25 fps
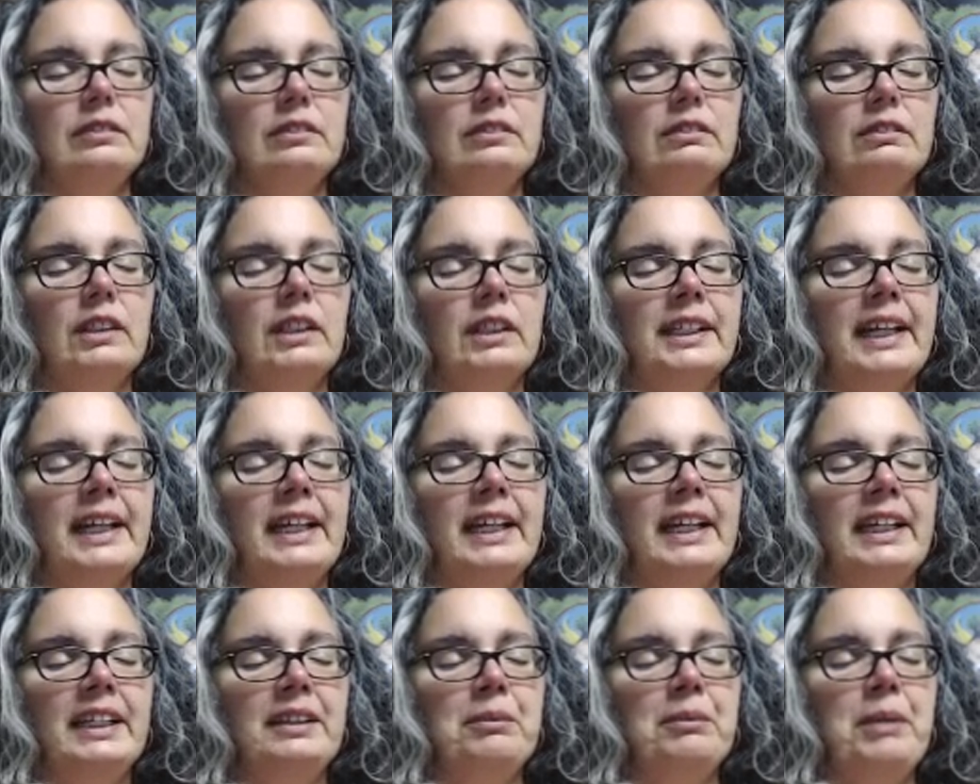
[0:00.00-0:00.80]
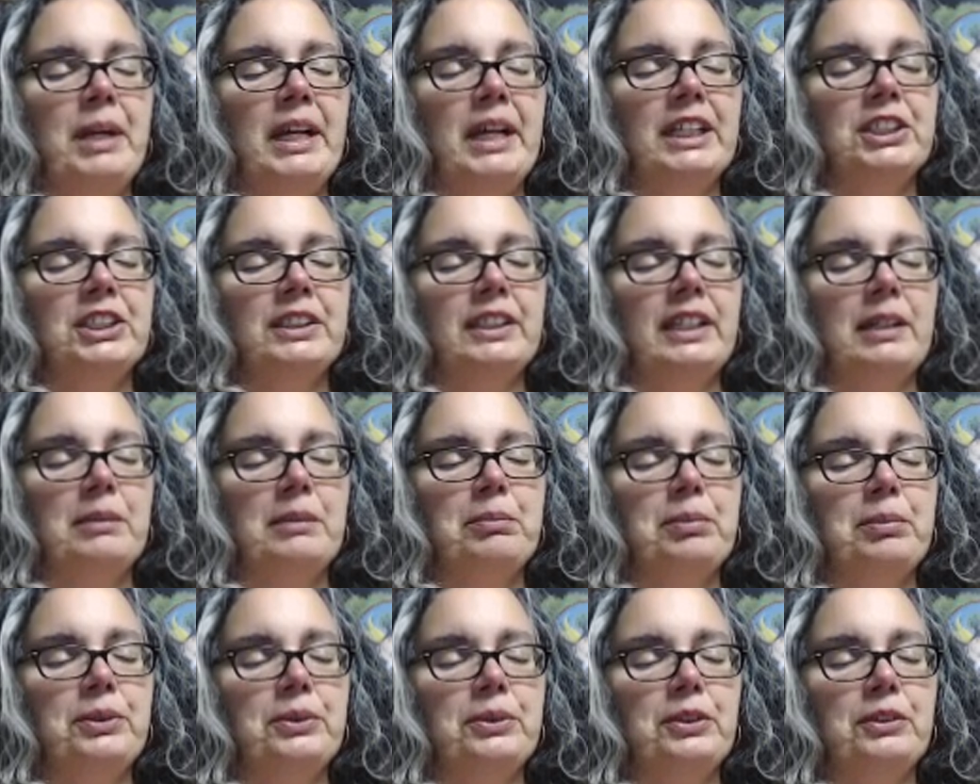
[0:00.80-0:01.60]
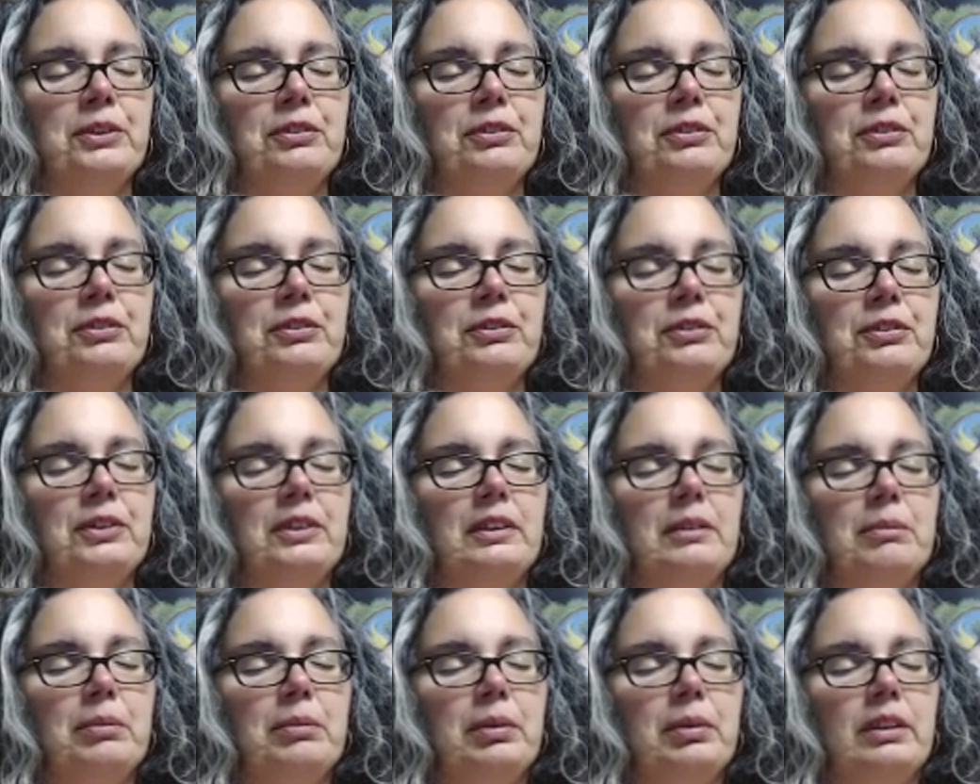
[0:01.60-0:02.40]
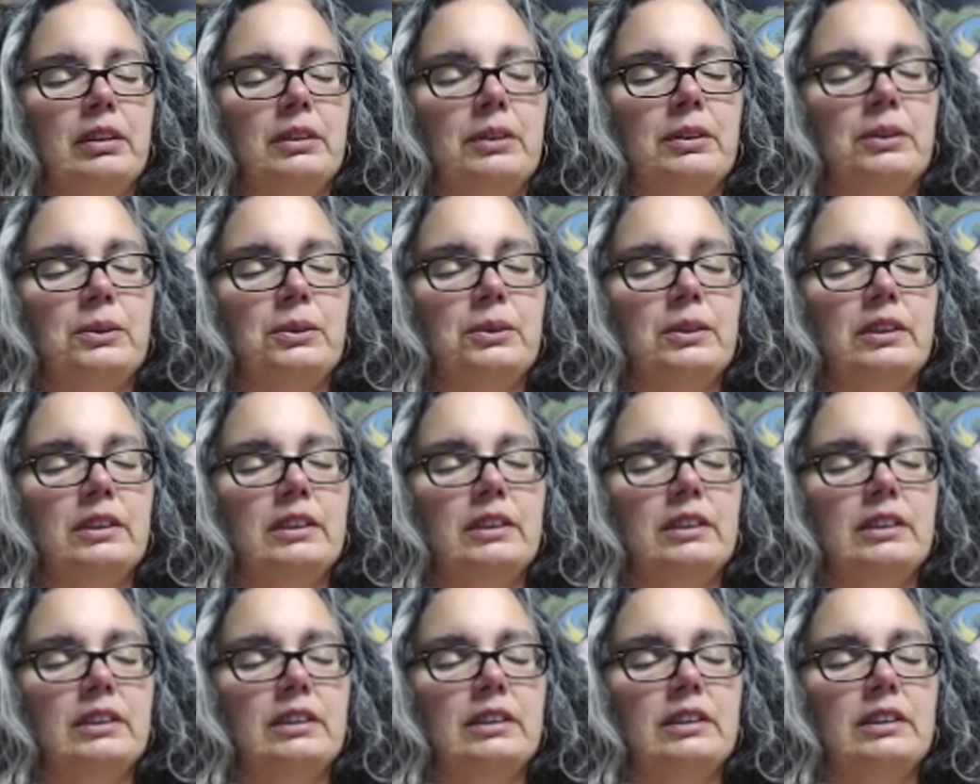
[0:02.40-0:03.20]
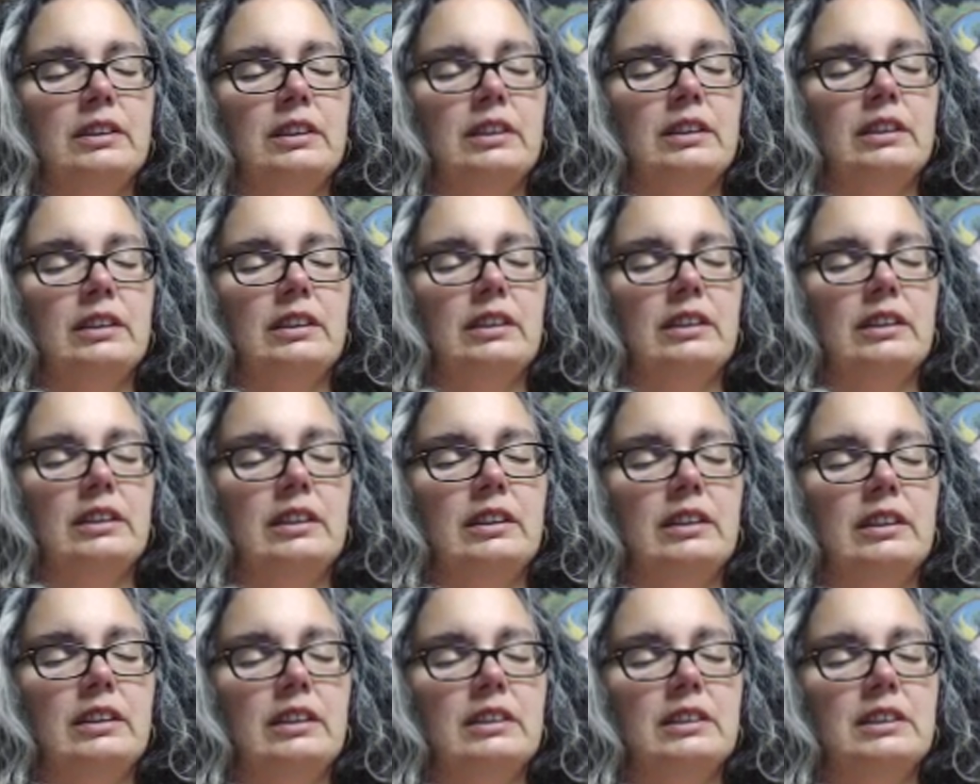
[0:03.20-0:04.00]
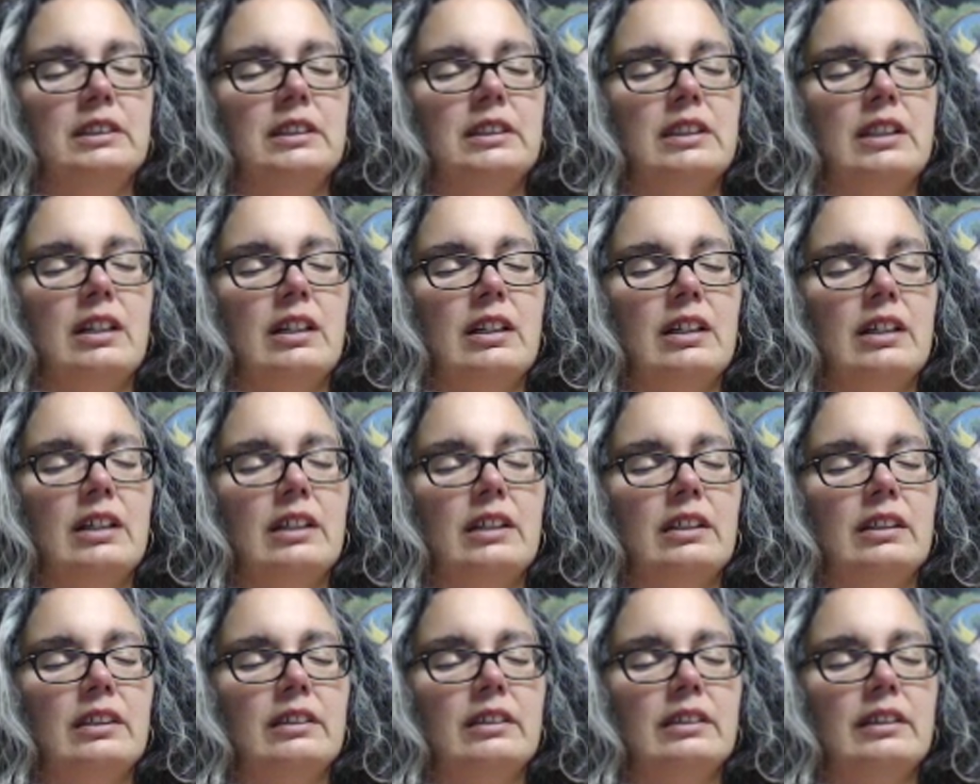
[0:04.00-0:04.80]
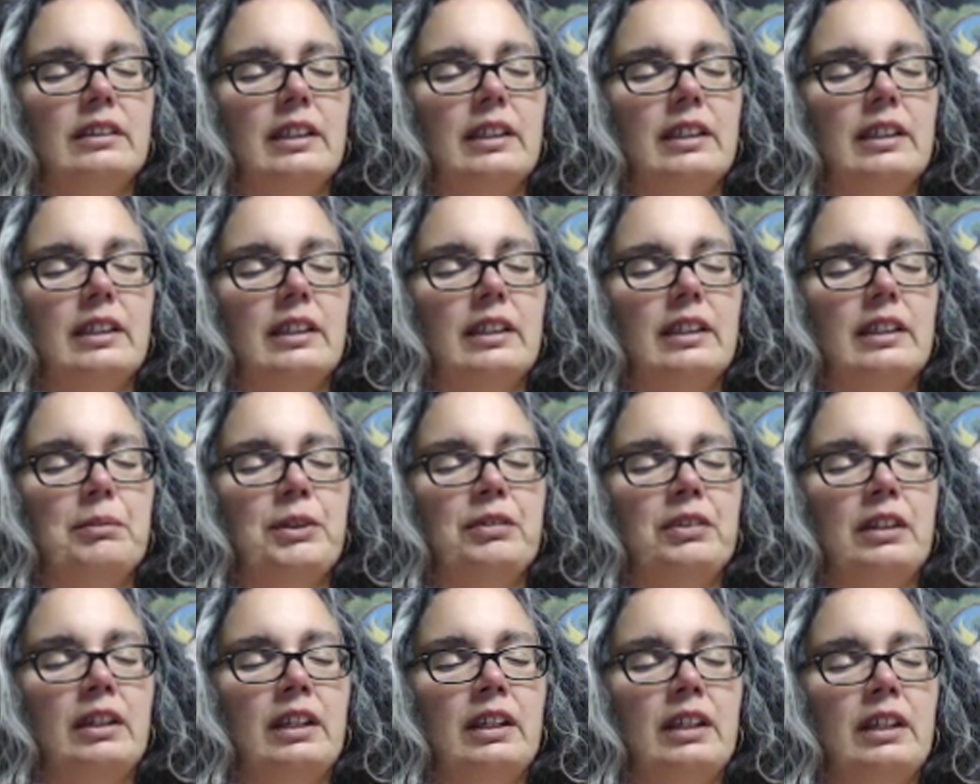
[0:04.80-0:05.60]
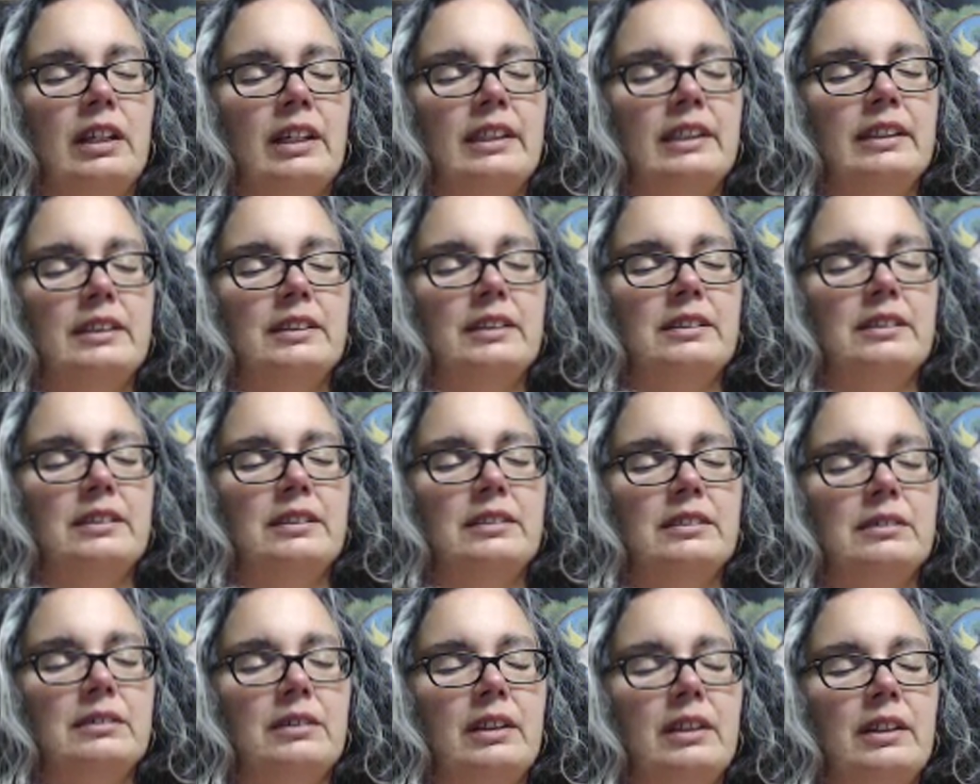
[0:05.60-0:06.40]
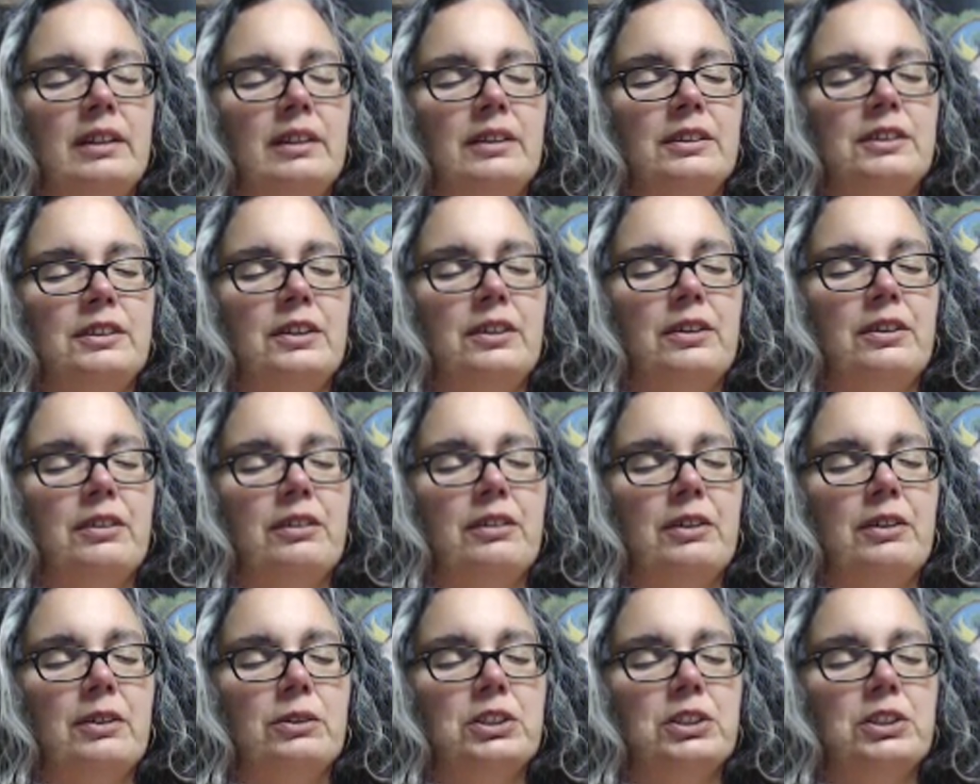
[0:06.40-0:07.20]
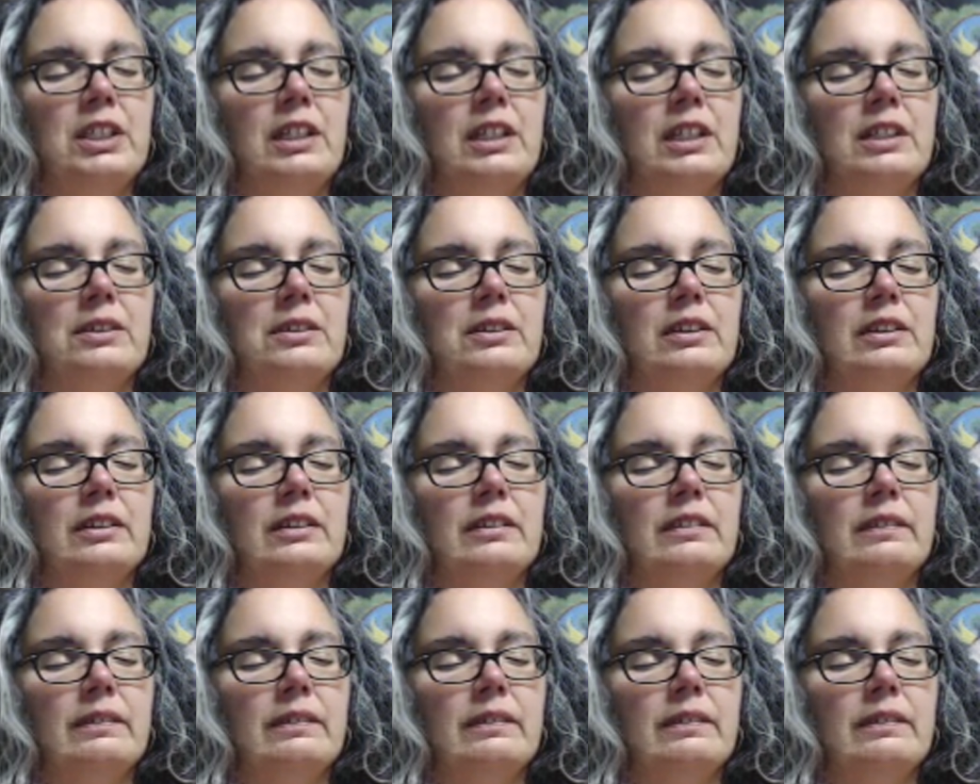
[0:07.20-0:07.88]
Again, imagine that beautiful blue star, a beautiful light right at your throat chakra,